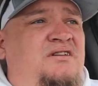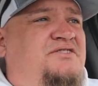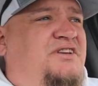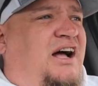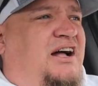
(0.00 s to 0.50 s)

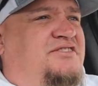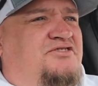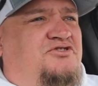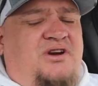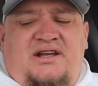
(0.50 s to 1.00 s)
It's a
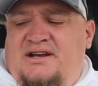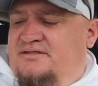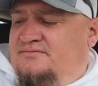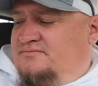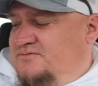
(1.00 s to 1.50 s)
concentrate
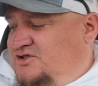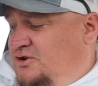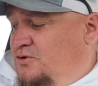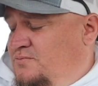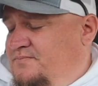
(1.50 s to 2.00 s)

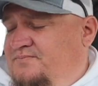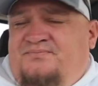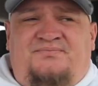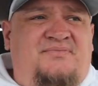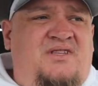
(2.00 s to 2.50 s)
soap.
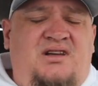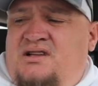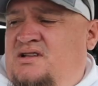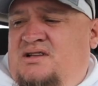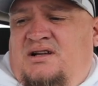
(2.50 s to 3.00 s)

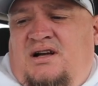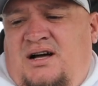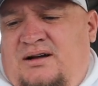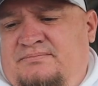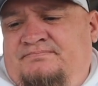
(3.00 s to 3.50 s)

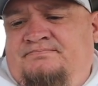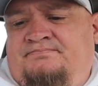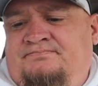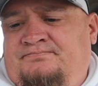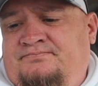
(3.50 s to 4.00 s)
Um,
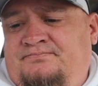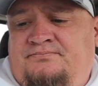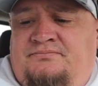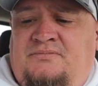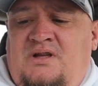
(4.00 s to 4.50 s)

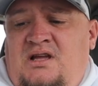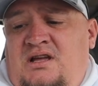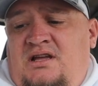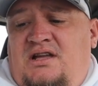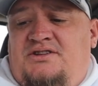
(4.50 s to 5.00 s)

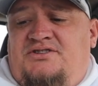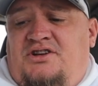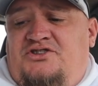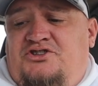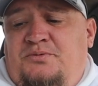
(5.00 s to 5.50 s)
it's
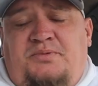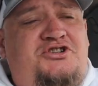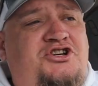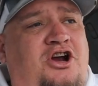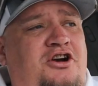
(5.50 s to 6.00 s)
a
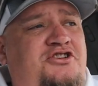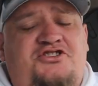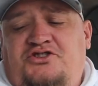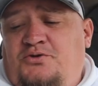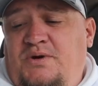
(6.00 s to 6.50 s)

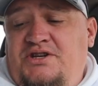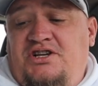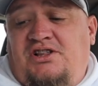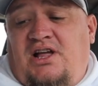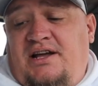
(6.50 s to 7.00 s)
supercharged
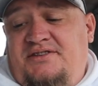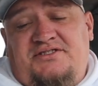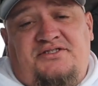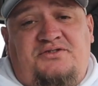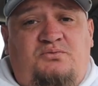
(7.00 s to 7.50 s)
Squeegee Glide.
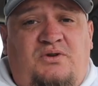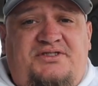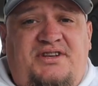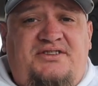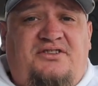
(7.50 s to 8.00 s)
This is what
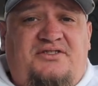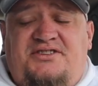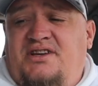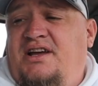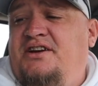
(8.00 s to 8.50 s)
it says on the
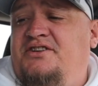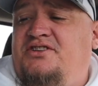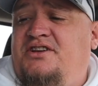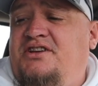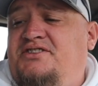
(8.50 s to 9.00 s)
side here.
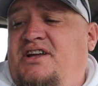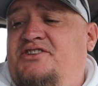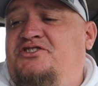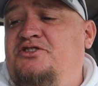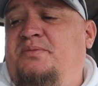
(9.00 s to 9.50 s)
So it's
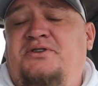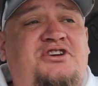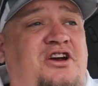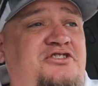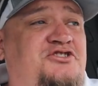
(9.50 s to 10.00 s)
got
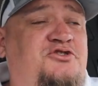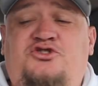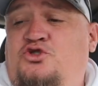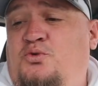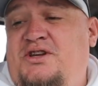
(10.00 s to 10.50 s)
supercharged
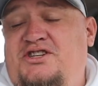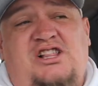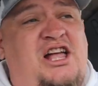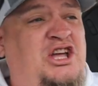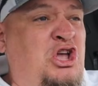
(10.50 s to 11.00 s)
Squeegee
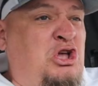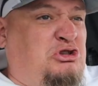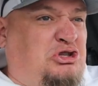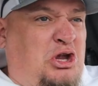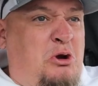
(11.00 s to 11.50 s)
Glide.
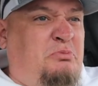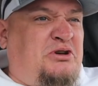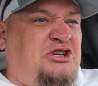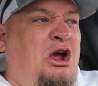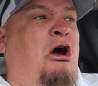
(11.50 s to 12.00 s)

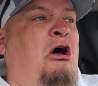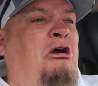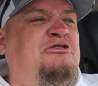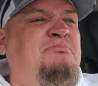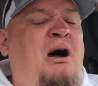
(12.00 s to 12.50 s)

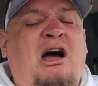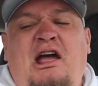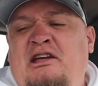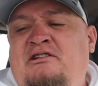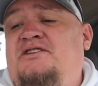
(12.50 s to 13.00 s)
Supercharged,
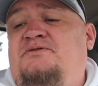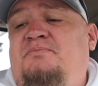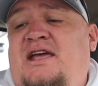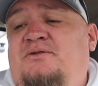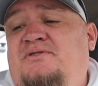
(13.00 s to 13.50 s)
man! It's
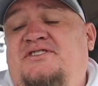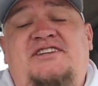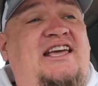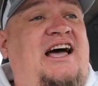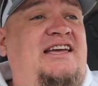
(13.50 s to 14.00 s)
made with
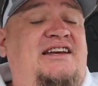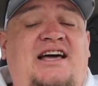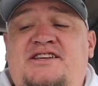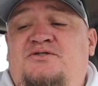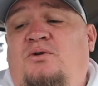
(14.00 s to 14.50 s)

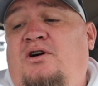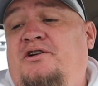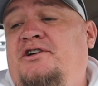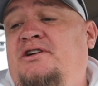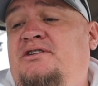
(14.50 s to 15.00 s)
deionized
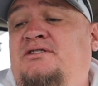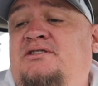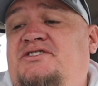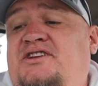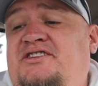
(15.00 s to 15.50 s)
water.
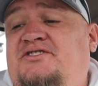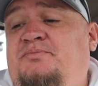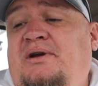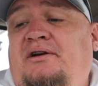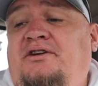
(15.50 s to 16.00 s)
It's got
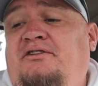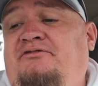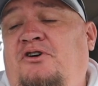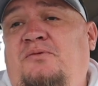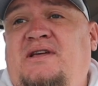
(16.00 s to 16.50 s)
superior
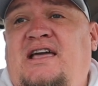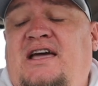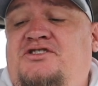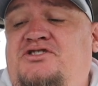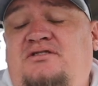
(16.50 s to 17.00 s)
foaming
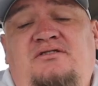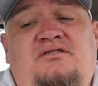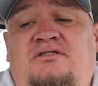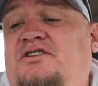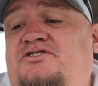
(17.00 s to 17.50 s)

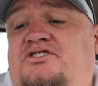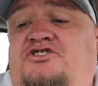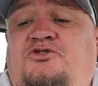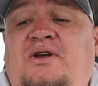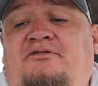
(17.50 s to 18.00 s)
action. Uh, it's a
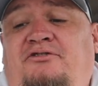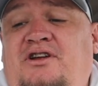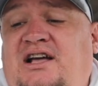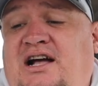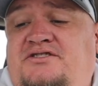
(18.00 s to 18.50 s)

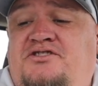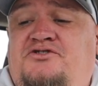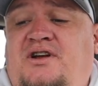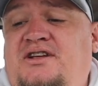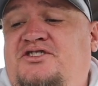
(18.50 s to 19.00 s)
streak-free
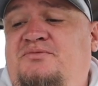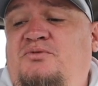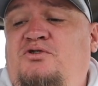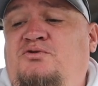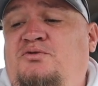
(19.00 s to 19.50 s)
concentrate,
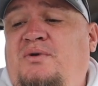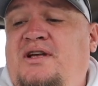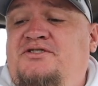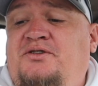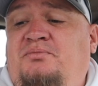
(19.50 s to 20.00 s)
smooth with
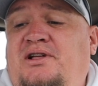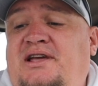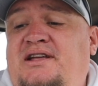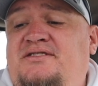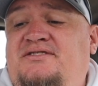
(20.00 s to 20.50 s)
razor
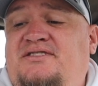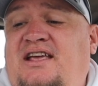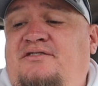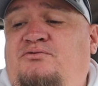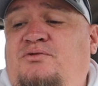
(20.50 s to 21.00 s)
blades,
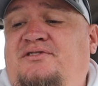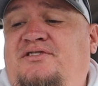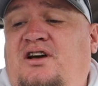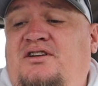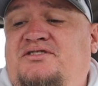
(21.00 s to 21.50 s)
safe with
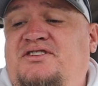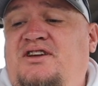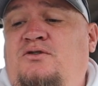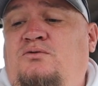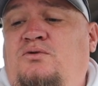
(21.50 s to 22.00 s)
uh,
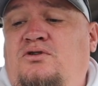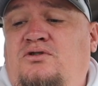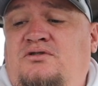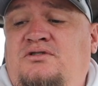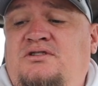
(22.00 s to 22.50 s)
steel
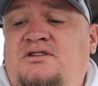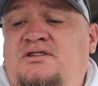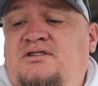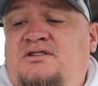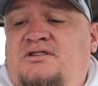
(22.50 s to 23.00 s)
wool,
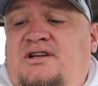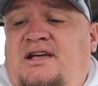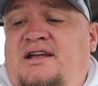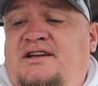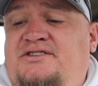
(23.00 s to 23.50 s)

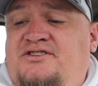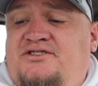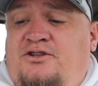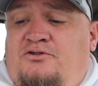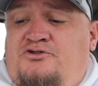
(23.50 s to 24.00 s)
and it's a
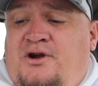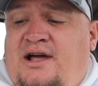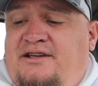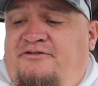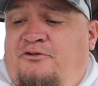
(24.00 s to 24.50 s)
slow
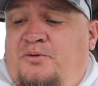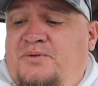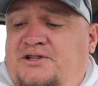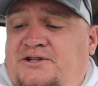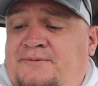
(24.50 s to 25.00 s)
drying
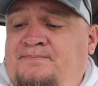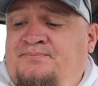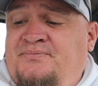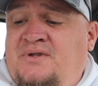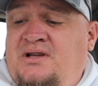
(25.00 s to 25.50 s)
formula.
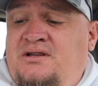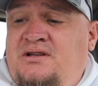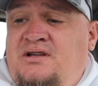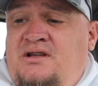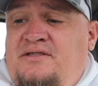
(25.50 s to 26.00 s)

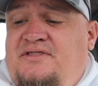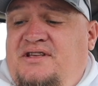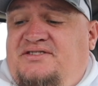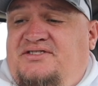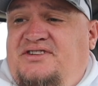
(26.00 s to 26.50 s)

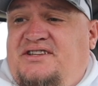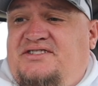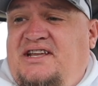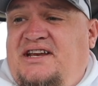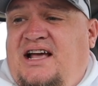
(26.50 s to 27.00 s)
This
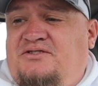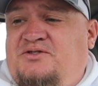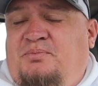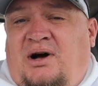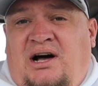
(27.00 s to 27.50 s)
sixteen
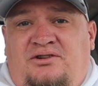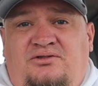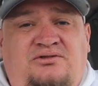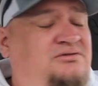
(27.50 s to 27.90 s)
ounce bottle